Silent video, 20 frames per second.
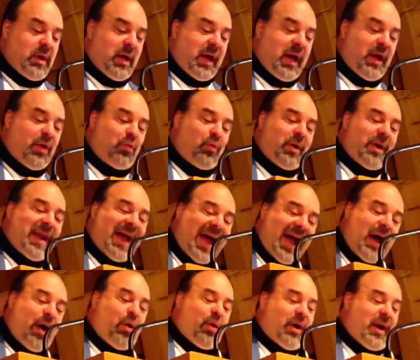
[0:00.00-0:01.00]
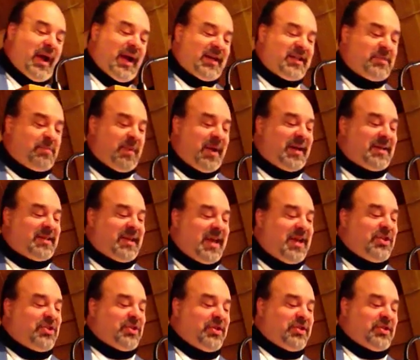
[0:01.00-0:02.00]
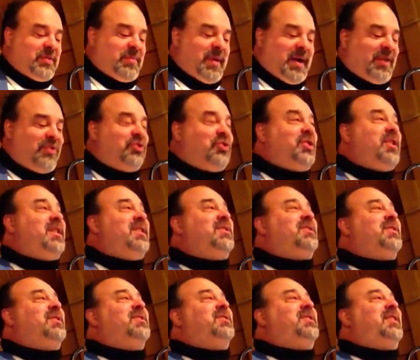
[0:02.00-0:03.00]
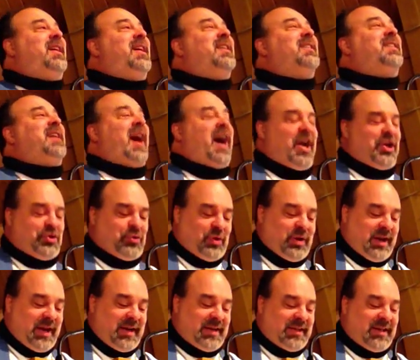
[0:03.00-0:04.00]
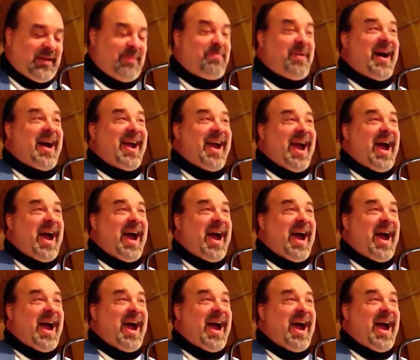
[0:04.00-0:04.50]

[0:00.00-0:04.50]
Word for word: And when our expectations about Jesus get contradicted by